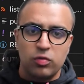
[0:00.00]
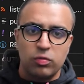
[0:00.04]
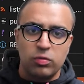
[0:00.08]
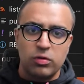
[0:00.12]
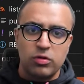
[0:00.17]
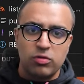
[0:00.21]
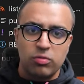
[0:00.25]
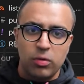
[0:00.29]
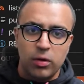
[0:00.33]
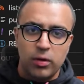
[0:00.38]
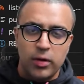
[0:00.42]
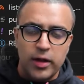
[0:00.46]

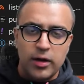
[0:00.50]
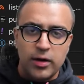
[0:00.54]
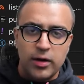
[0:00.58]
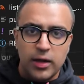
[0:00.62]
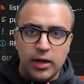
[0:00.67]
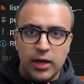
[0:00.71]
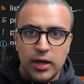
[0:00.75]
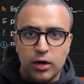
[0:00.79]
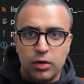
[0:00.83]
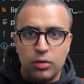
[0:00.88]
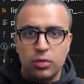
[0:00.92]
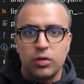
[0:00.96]
which will
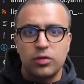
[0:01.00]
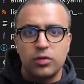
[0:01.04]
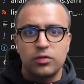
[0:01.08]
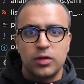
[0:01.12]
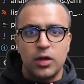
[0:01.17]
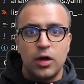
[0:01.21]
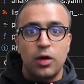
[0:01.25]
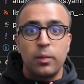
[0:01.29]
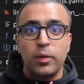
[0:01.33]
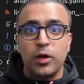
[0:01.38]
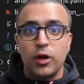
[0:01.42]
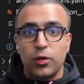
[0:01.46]
indicate to us
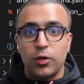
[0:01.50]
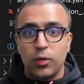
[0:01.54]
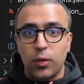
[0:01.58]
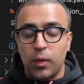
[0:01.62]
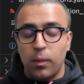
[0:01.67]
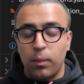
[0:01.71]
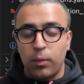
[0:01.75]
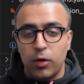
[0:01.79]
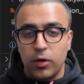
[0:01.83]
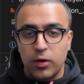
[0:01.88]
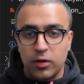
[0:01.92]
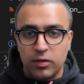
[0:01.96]
how many total
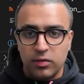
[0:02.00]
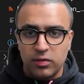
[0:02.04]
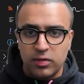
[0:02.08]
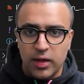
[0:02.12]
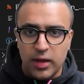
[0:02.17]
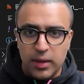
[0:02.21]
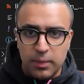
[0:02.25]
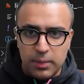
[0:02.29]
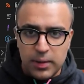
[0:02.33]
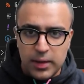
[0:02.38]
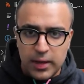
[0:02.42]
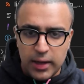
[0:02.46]
products
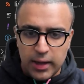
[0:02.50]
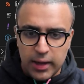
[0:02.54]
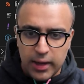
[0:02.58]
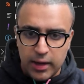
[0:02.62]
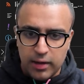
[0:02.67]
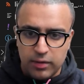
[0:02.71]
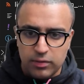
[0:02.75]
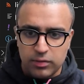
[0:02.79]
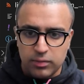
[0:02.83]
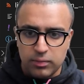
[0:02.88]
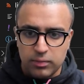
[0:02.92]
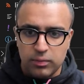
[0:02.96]
the API
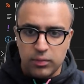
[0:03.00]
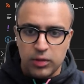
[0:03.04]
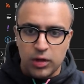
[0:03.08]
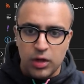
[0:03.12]
has.